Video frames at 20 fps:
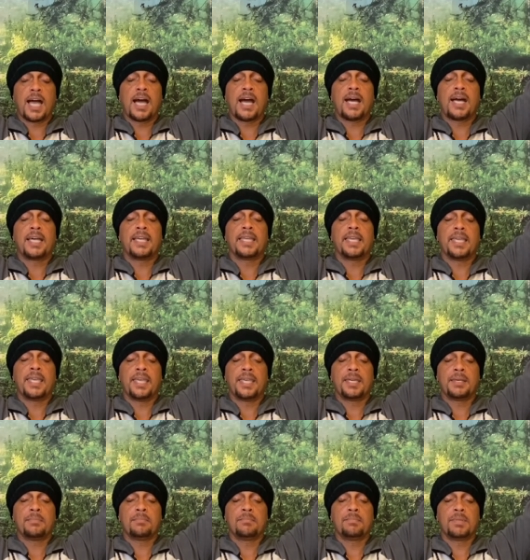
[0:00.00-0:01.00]
I
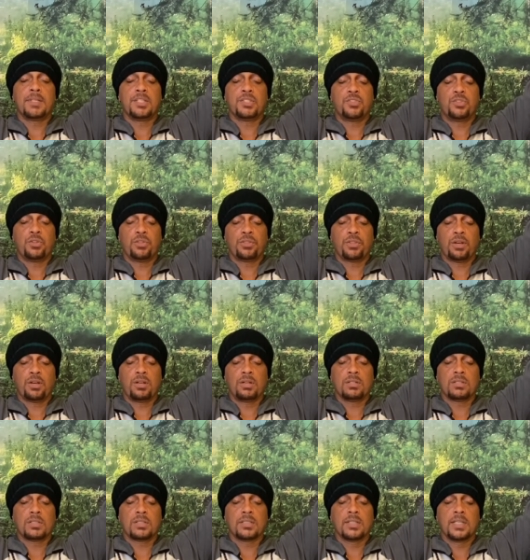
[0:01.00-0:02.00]
am is the
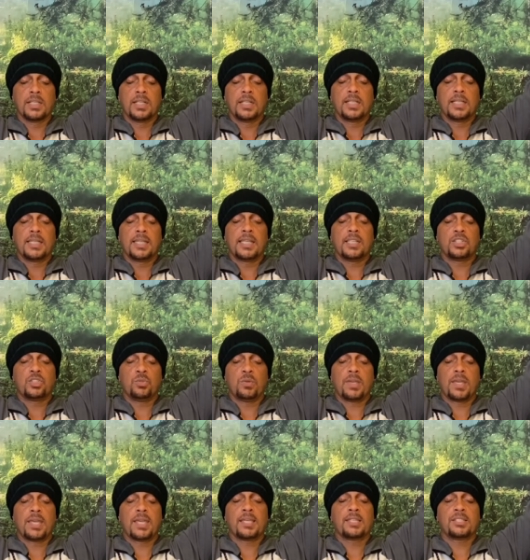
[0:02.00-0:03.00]
thought, and as you
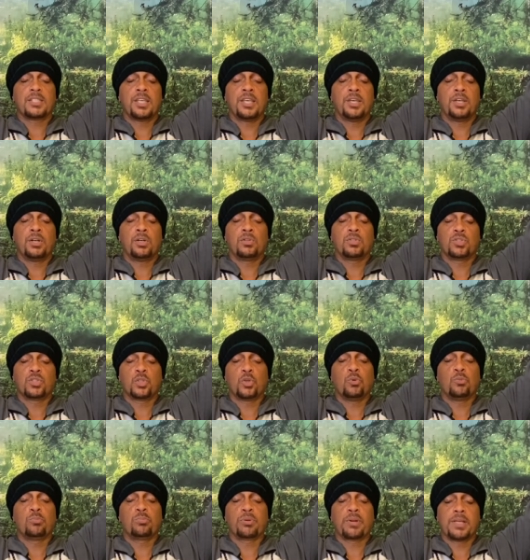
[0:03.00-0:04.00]
exhale,
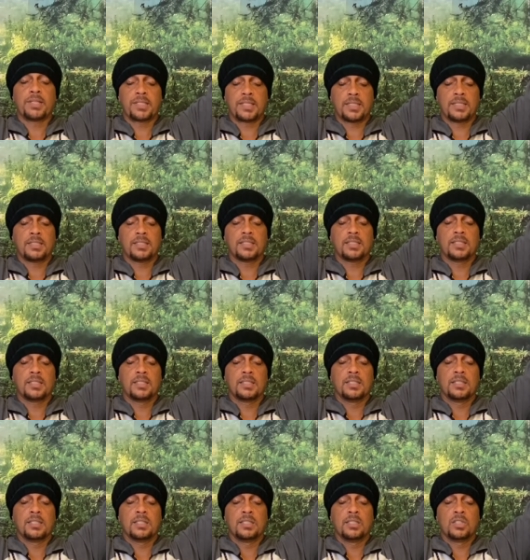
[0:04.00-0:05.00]
so present.
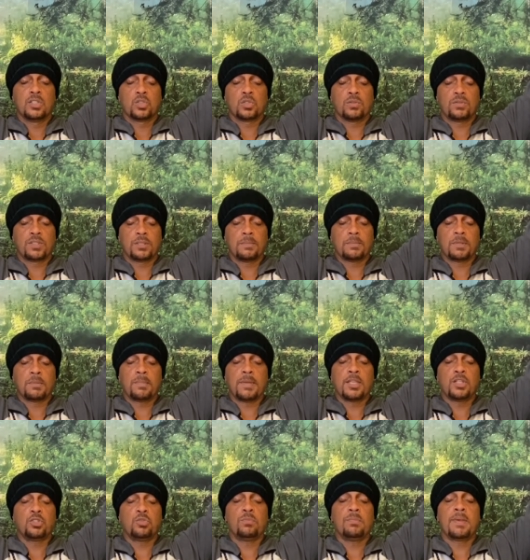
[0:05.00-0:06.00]
So if something
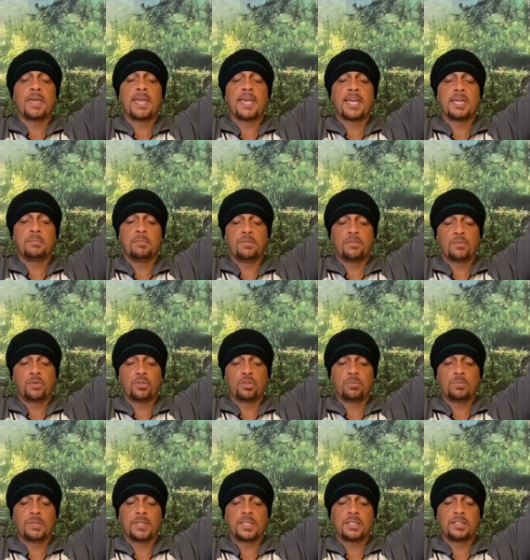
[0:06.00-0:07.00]
made you mad before
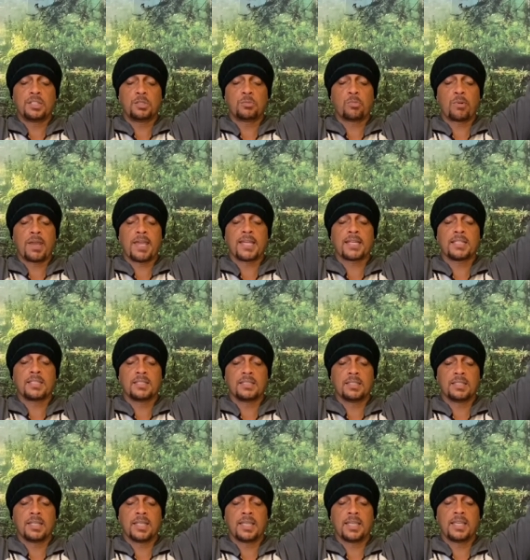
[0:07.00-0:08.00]
you begin this practice
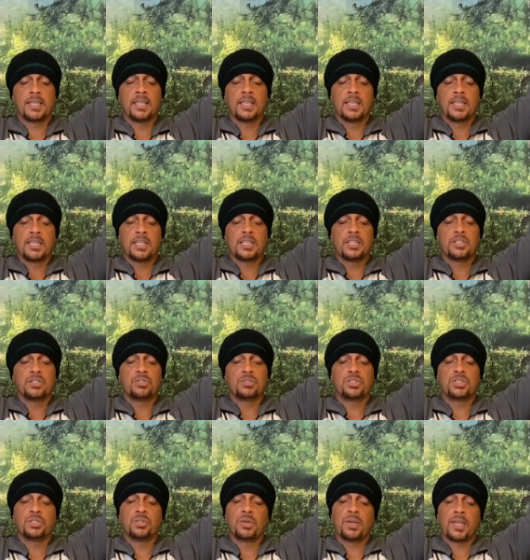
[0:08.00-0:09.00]
today, and you're
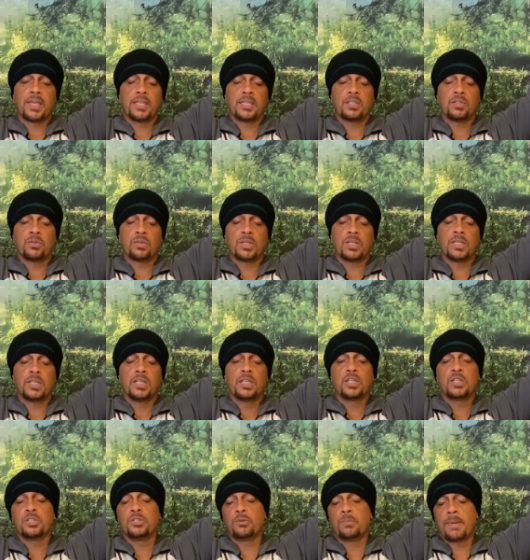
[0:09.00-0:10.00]
still angry,
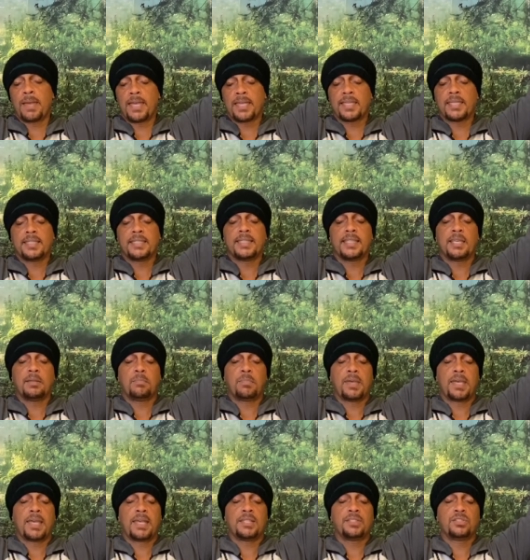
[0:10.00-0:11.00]
you're back in that
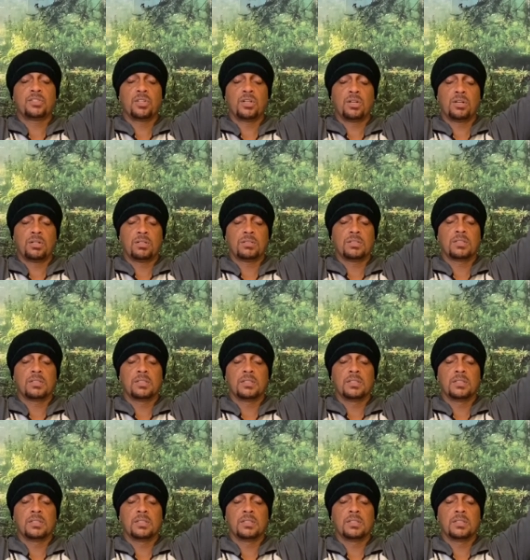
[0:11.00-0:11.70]
past thought.